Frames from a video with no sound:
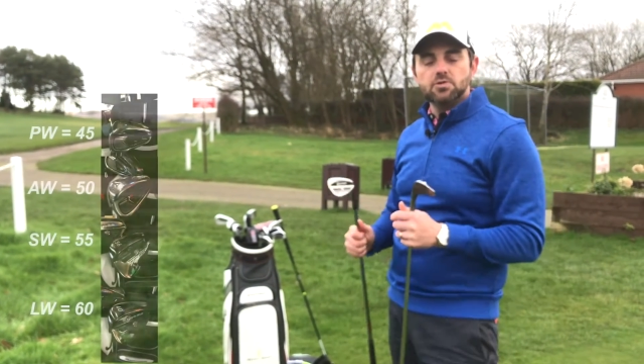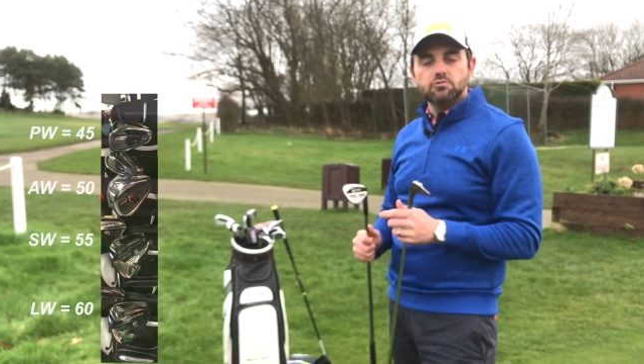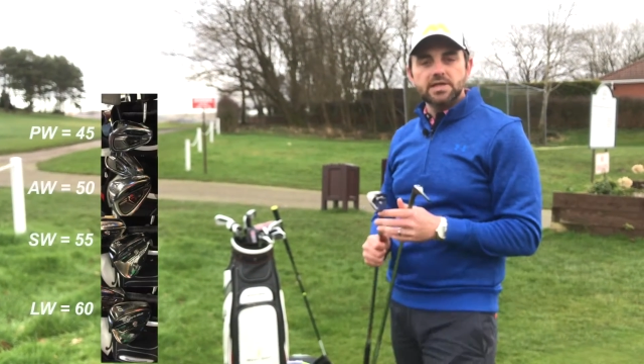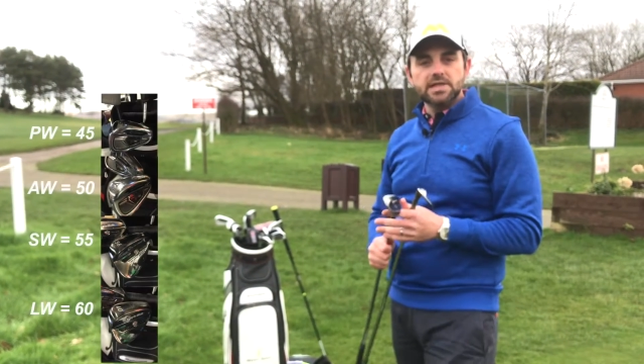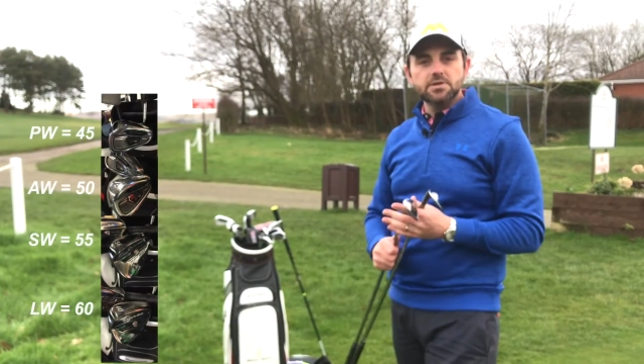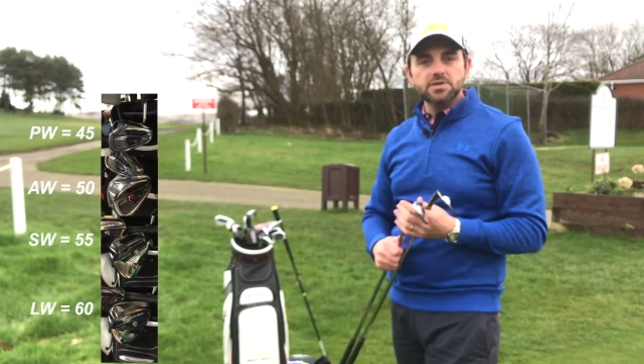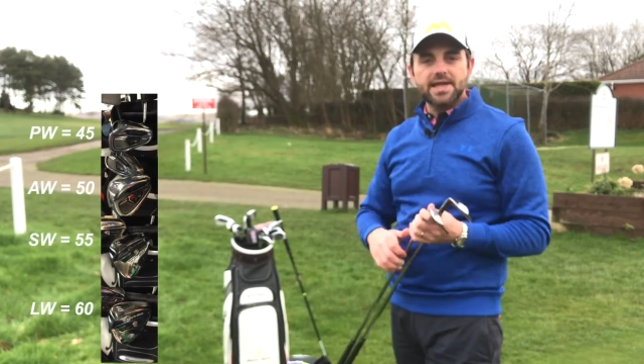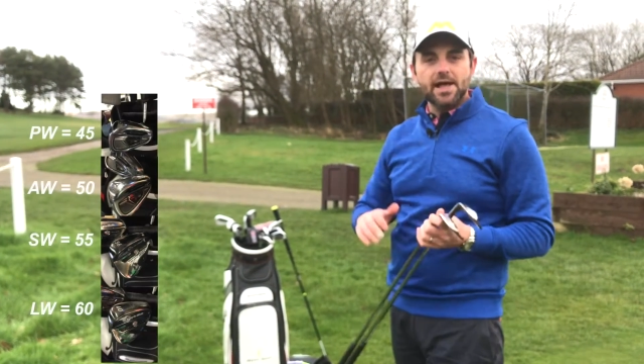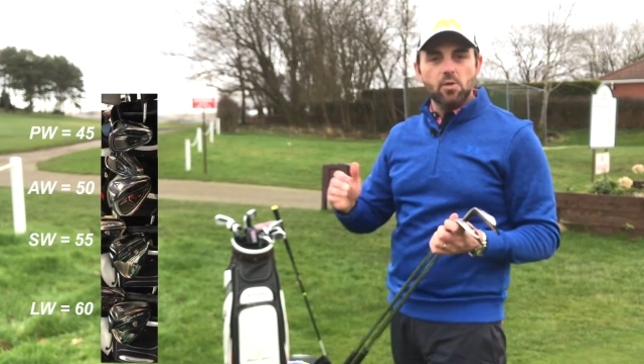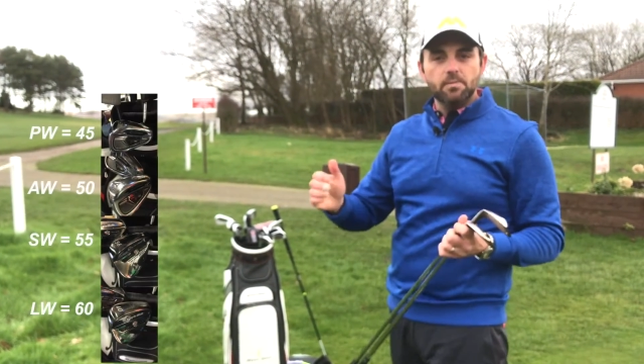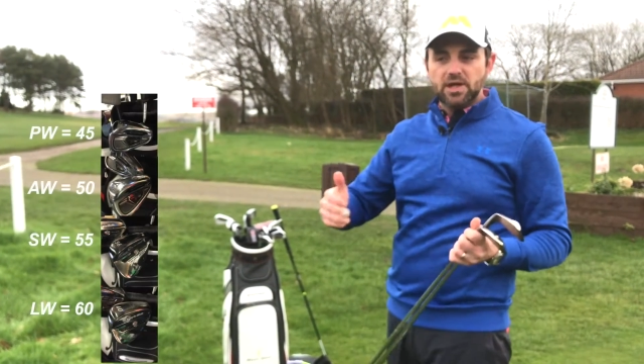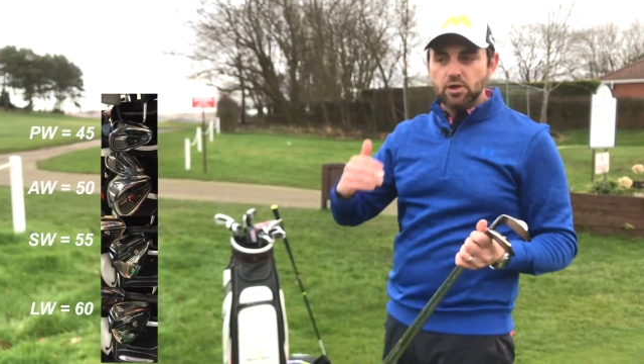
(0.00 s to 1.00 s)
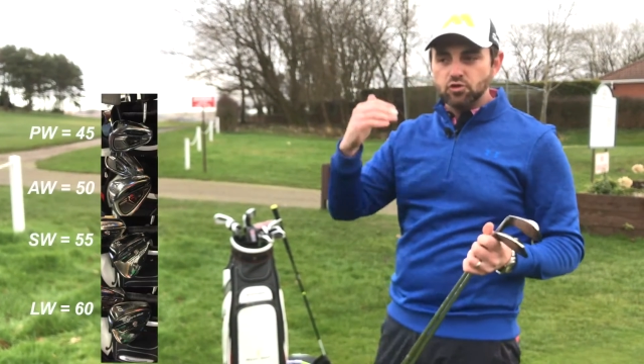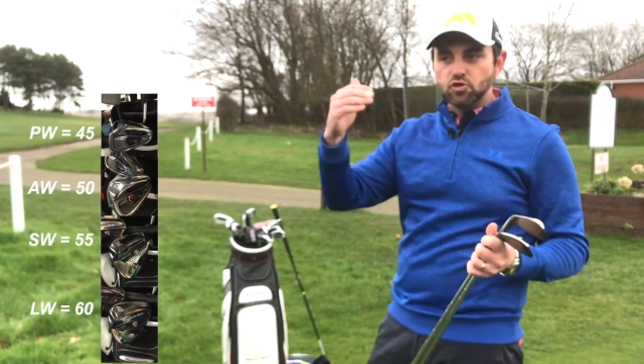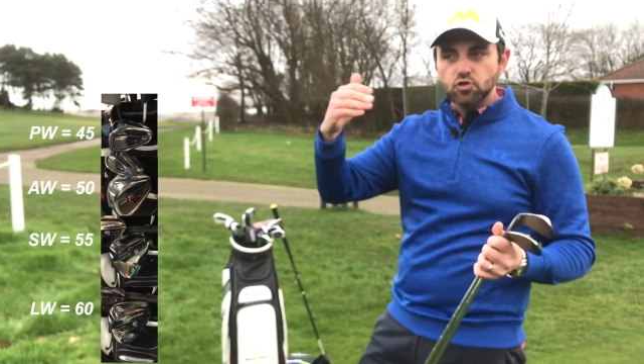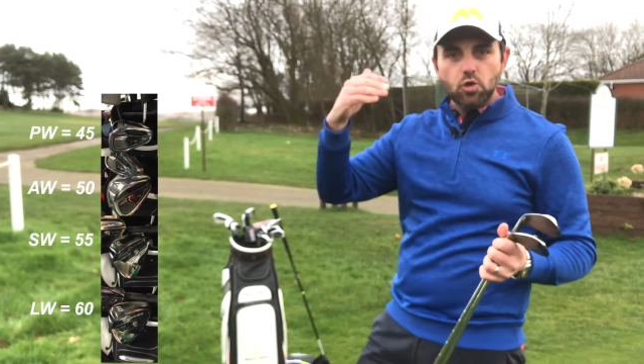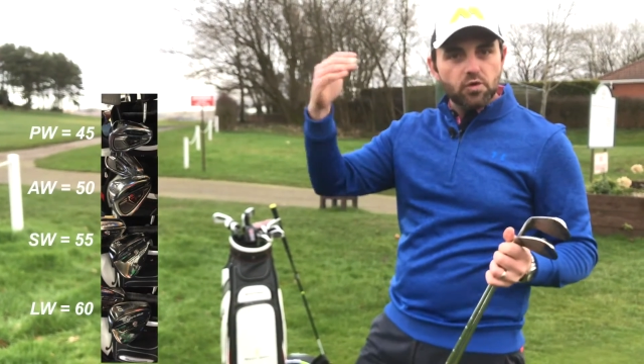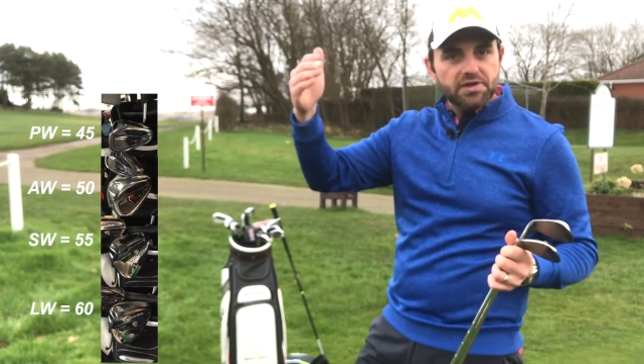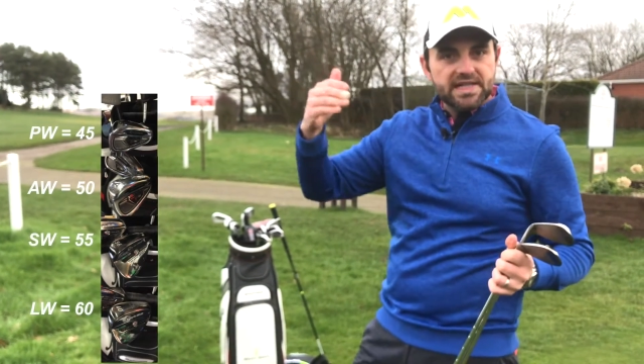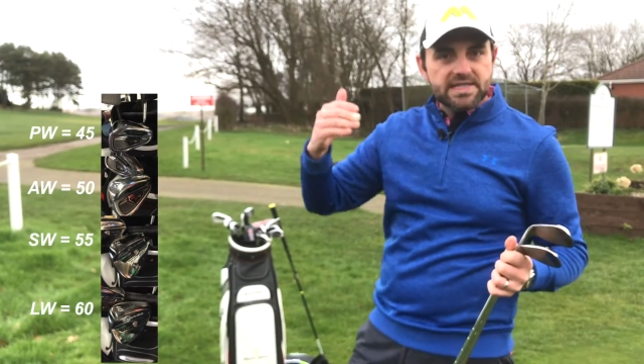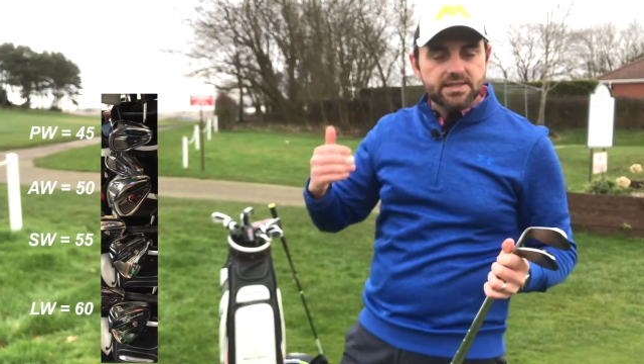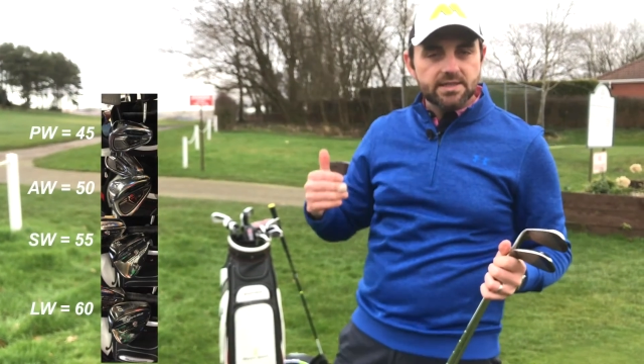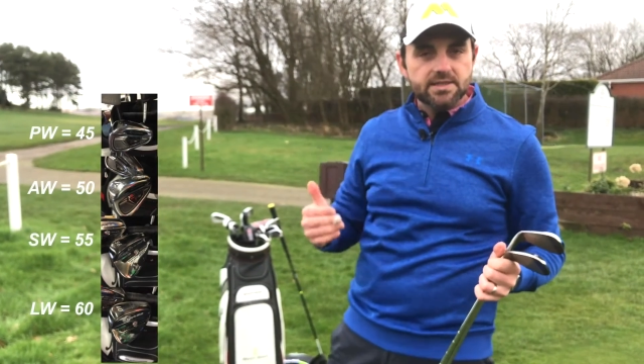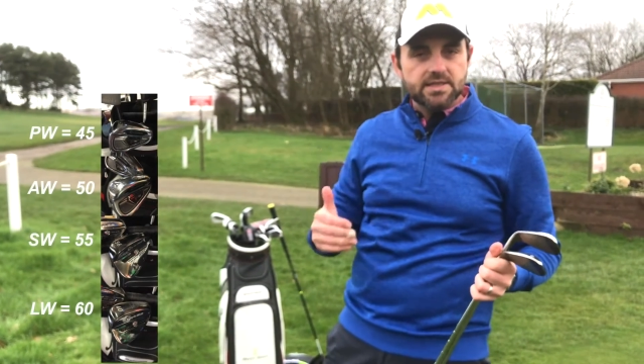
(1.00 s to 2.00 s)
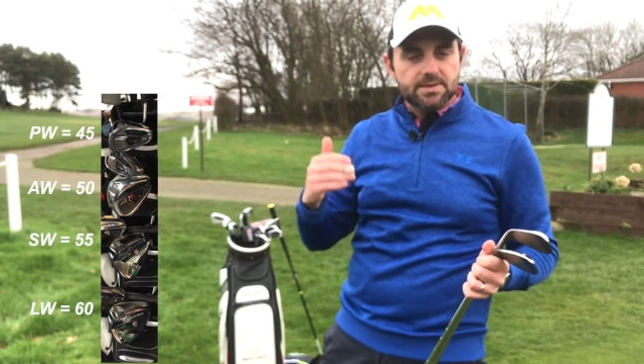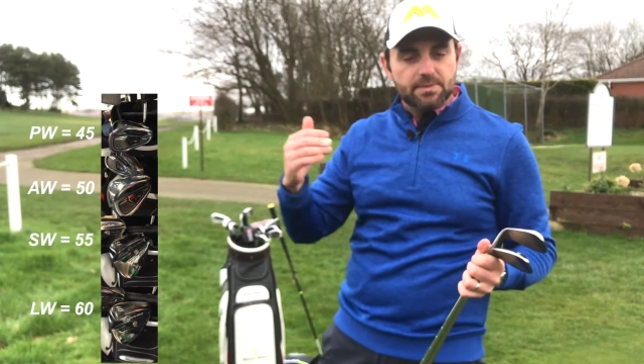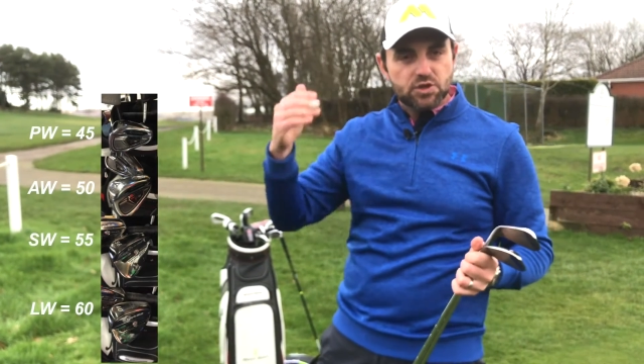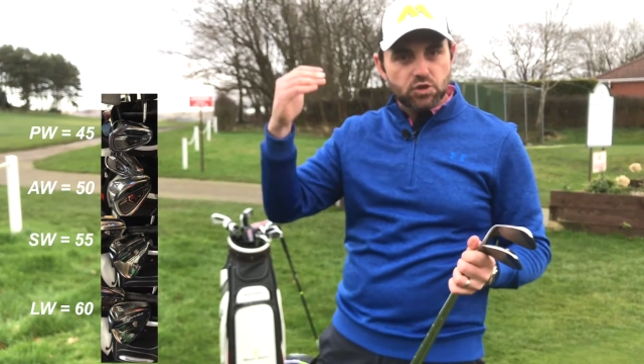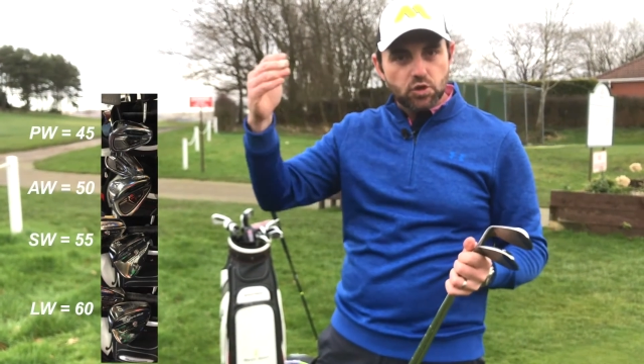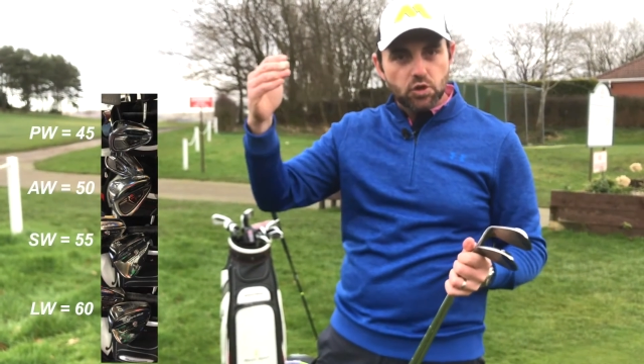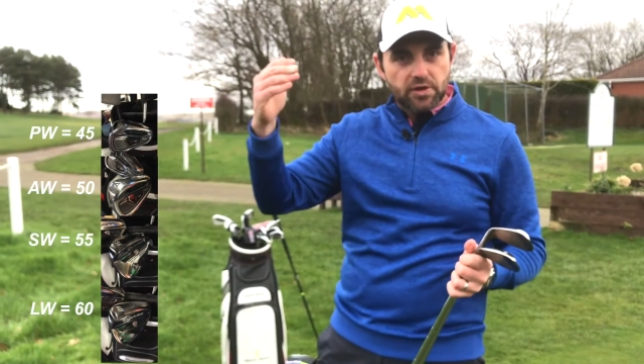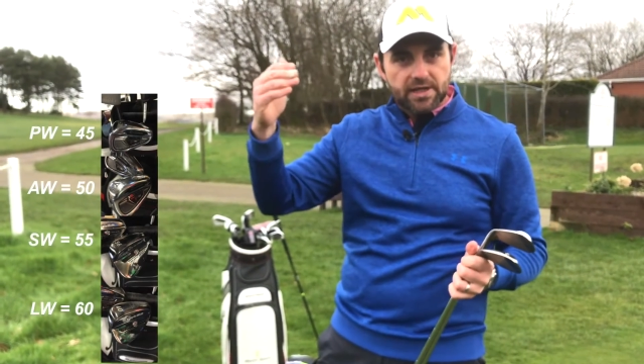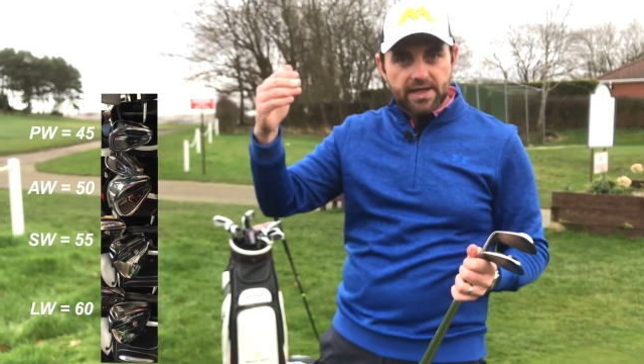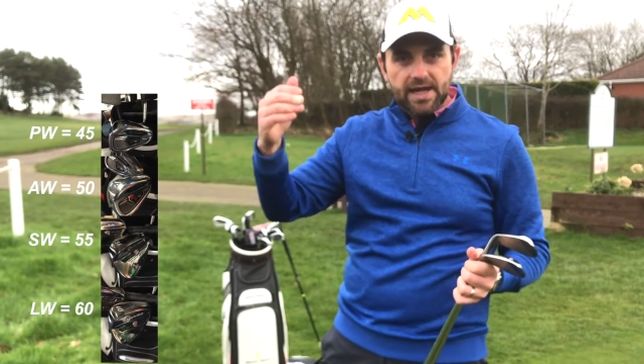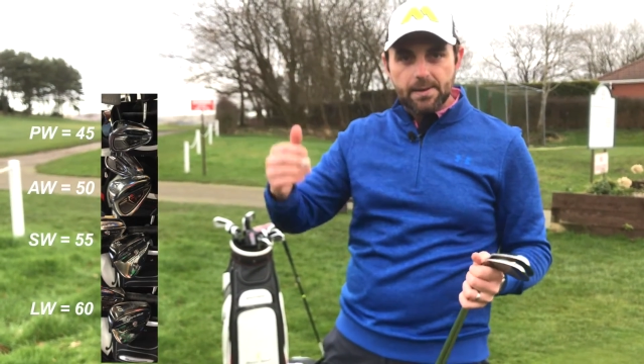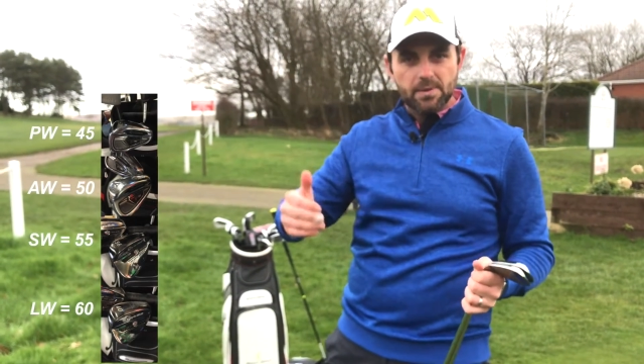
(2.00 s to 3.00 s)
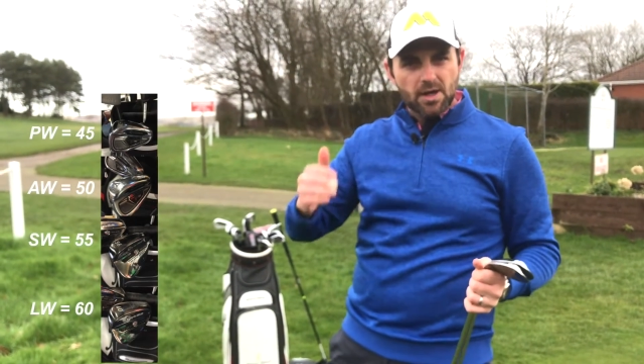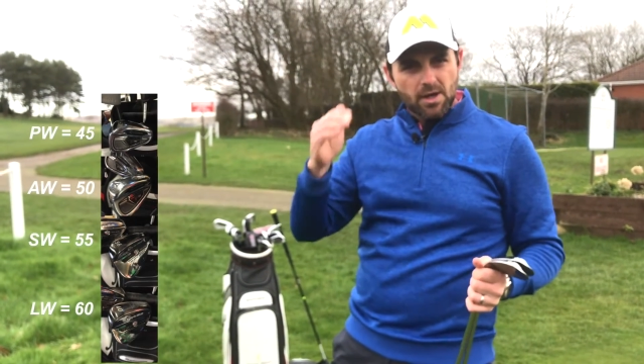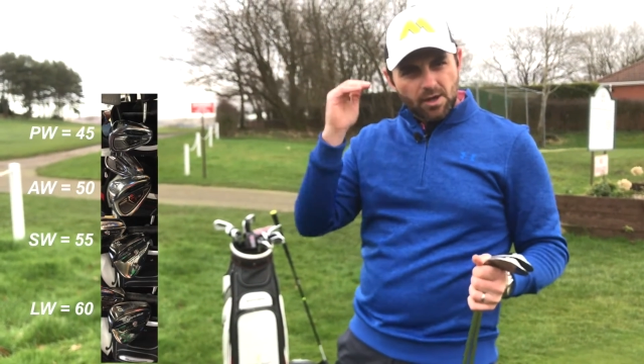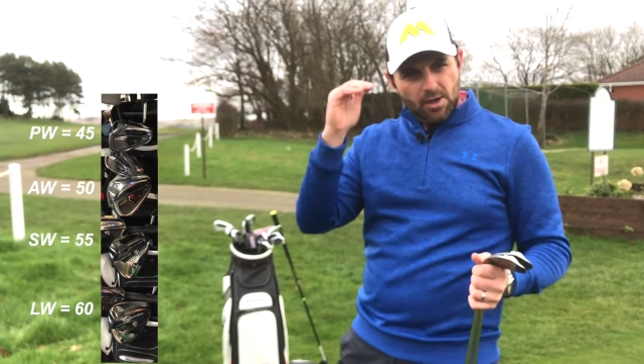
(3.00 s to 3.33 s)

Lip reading: It really does help me control the distances in my scoring game.